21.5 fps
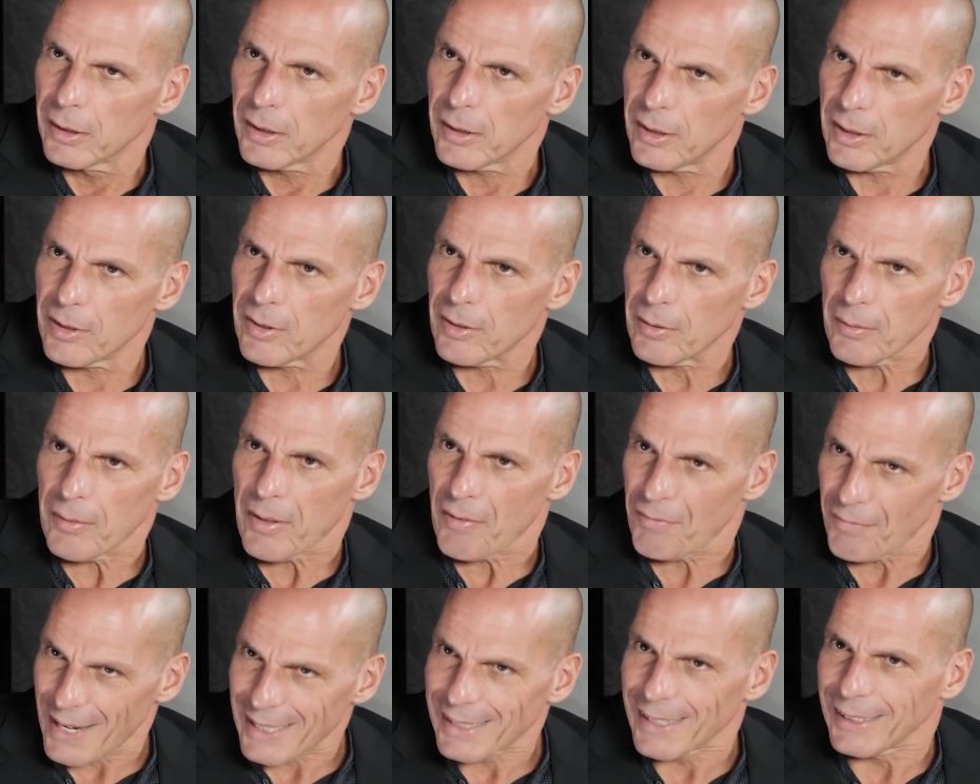The
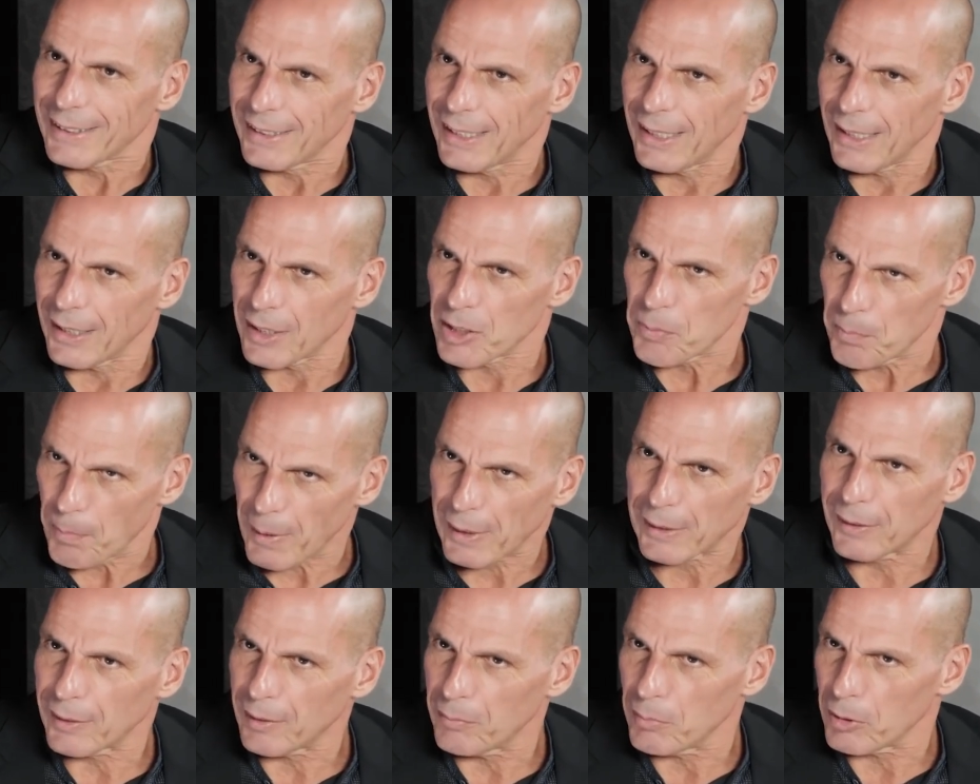fact that he
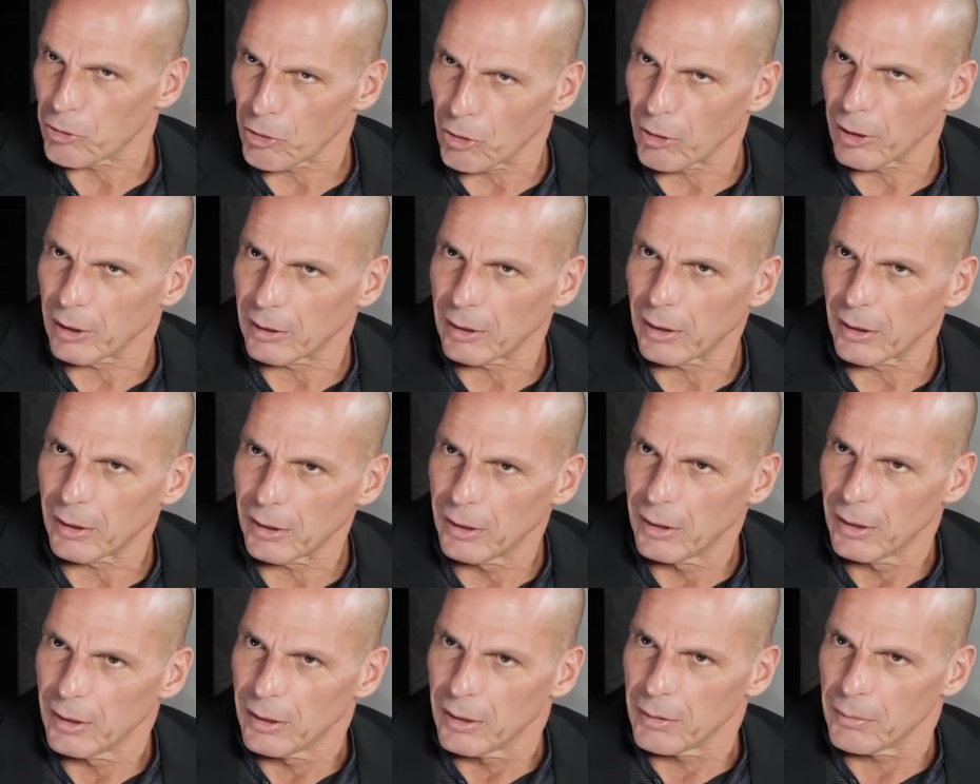respected the majority
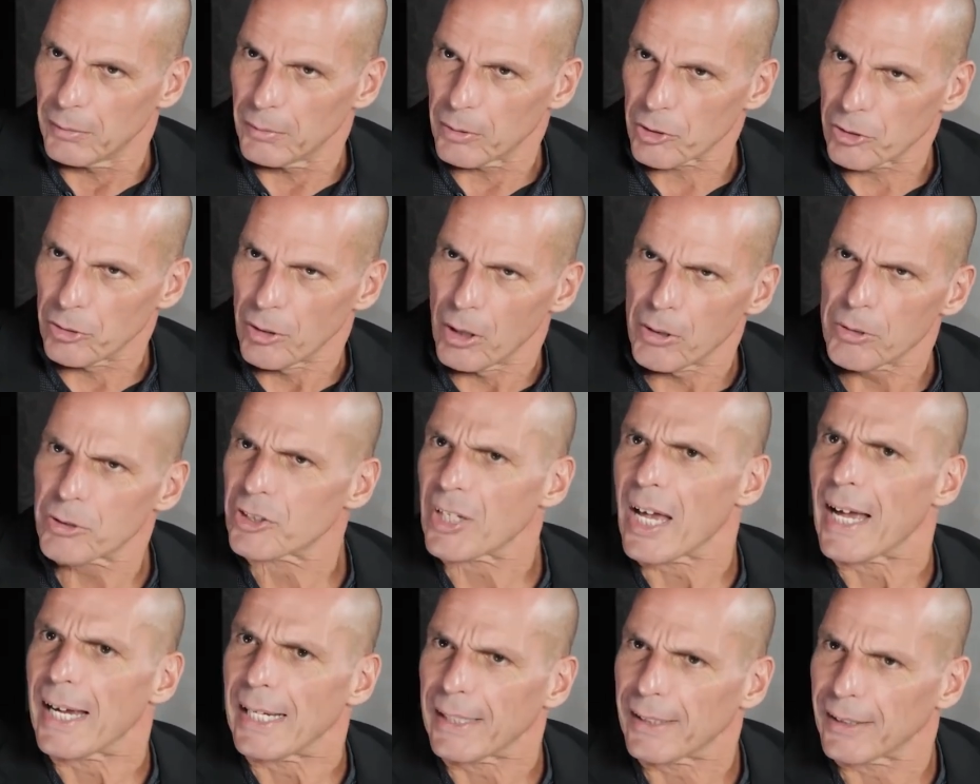was no
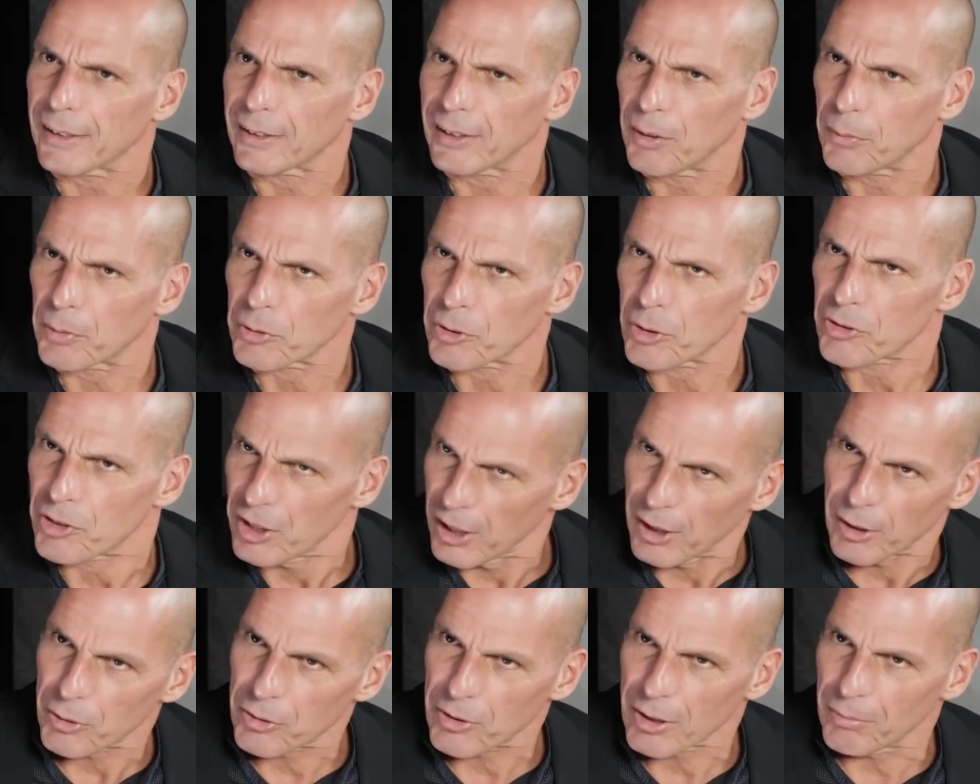sign that he was not
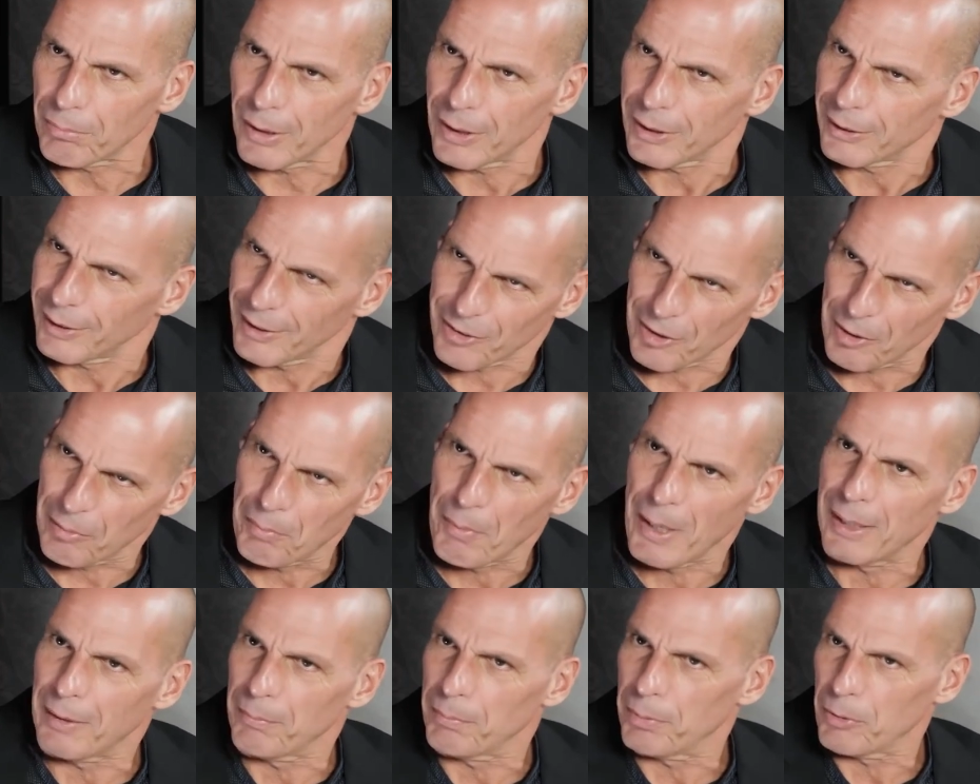serious about his
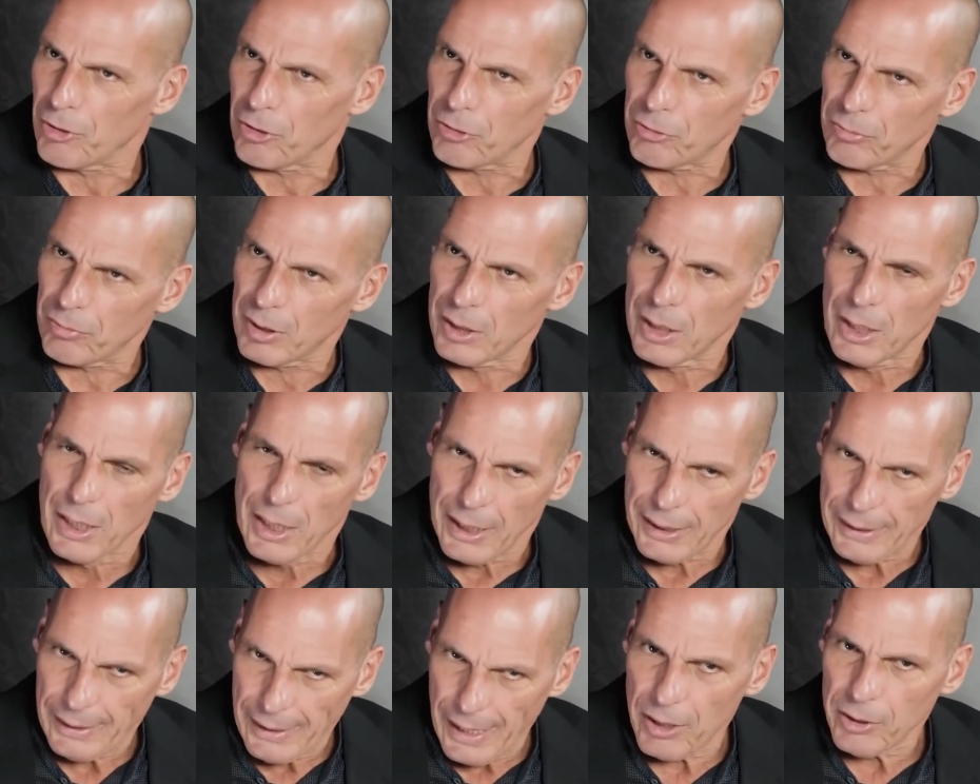remain position.
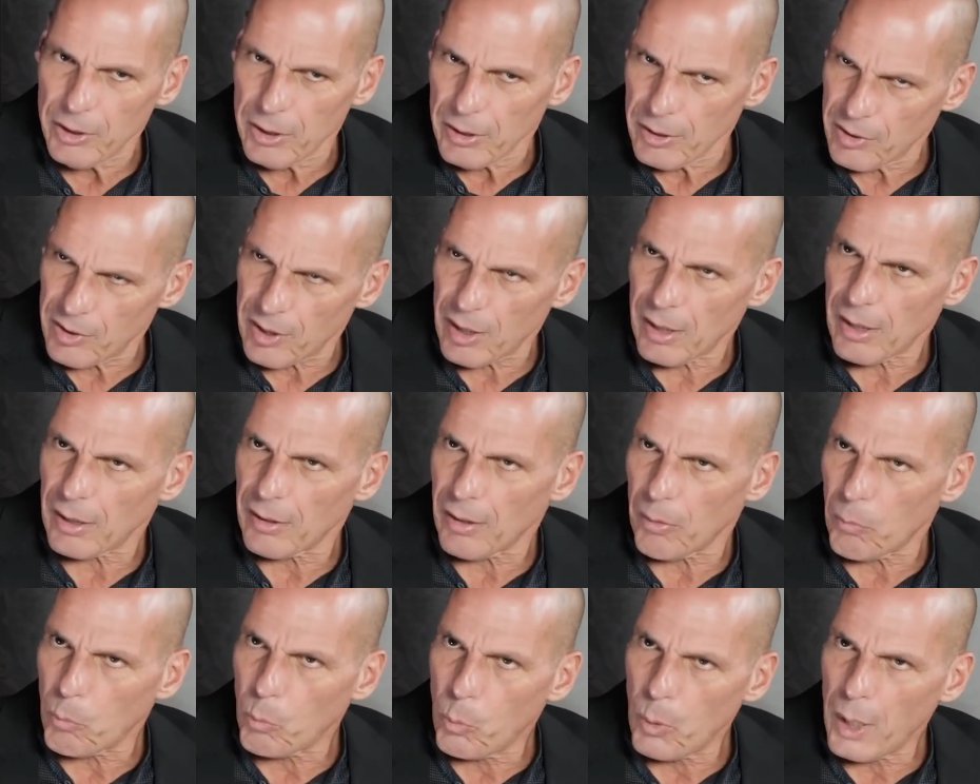And now you can see that
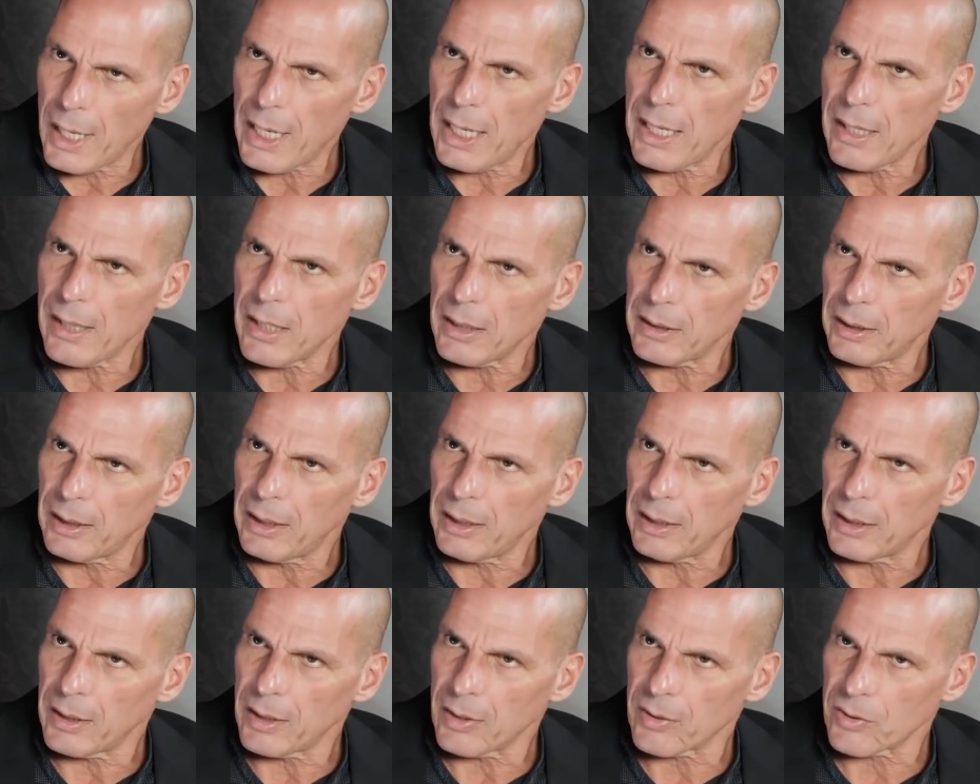the way that
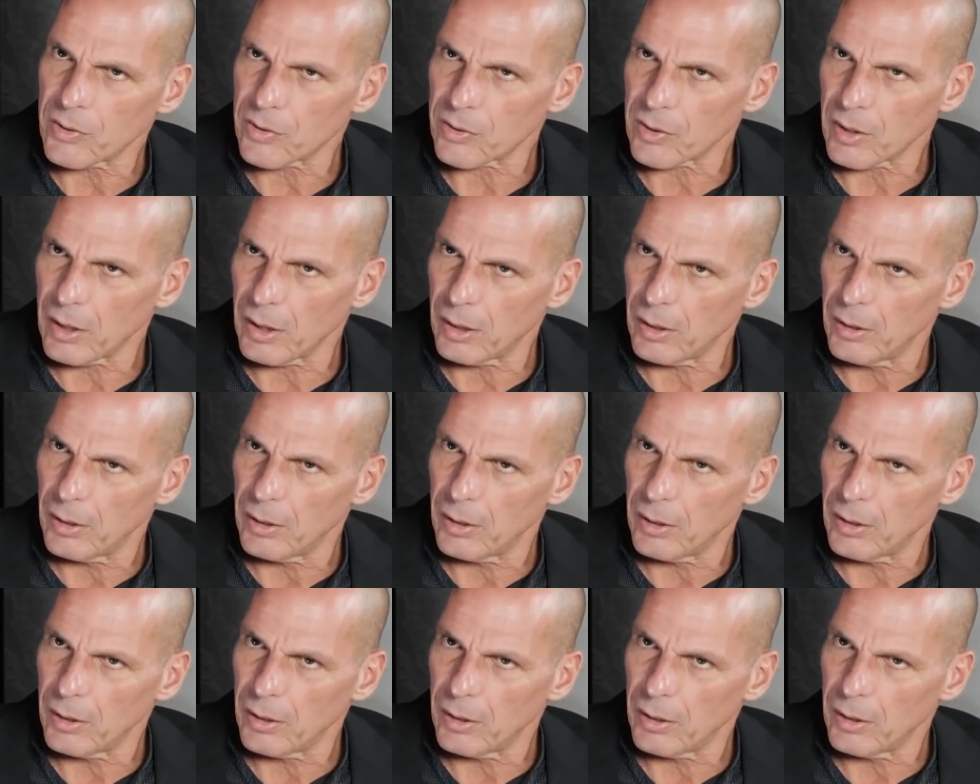he has